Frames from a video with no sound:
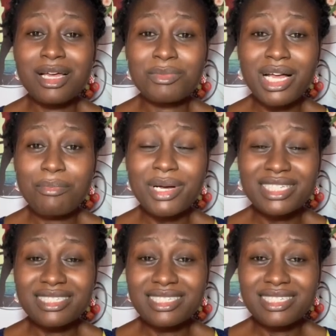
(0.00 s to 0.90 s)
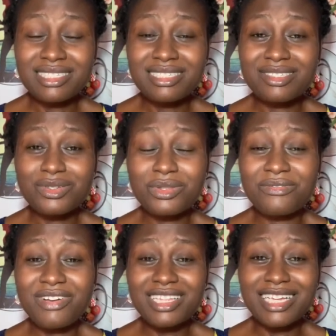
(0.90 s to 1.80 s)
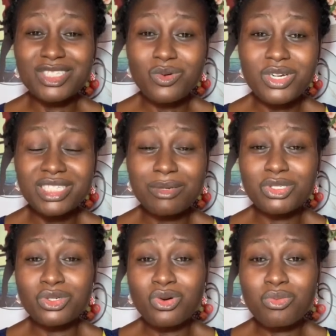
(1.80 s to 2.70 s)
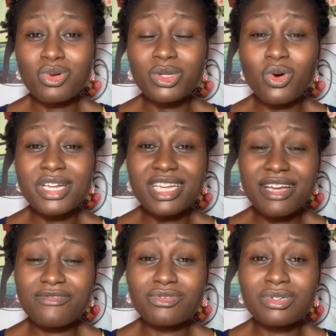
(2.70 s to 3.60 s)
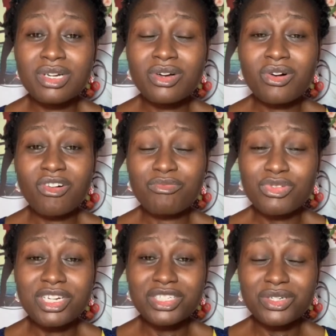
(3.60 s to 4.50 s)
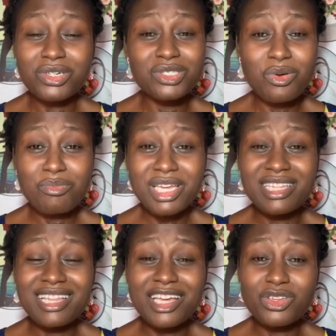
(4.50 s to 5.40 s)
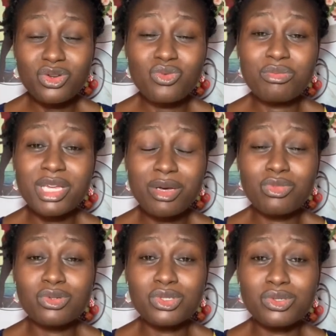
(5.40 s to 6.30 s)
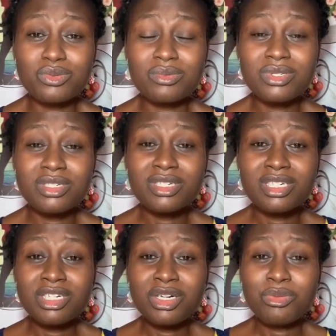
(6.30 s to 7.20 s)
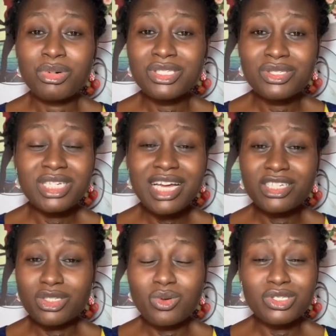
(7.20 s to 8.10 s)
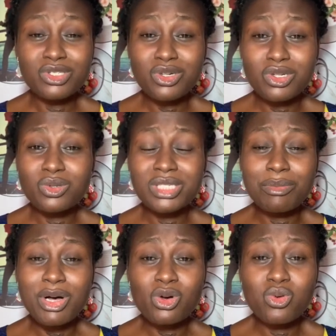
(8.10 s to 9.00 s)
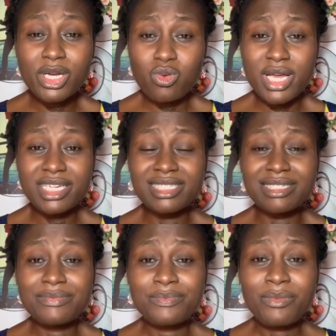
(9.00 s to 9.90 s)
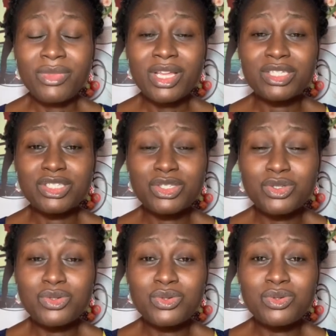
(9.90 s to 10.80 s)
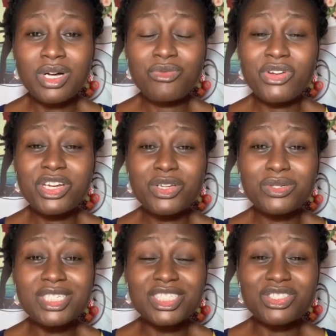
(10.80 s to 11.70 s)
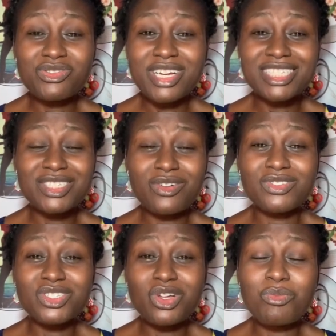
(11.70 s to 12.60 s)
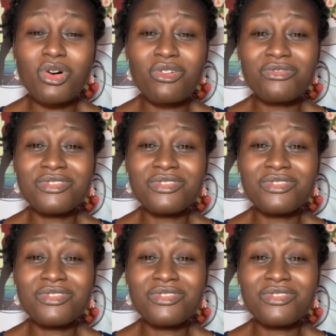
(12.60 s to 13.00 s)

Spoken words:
capacities. So the fact that someone is able to cope with one level of pressure does not mean that you will be able to. But today I just want to talk to us about quick ways to reduce the stress of some of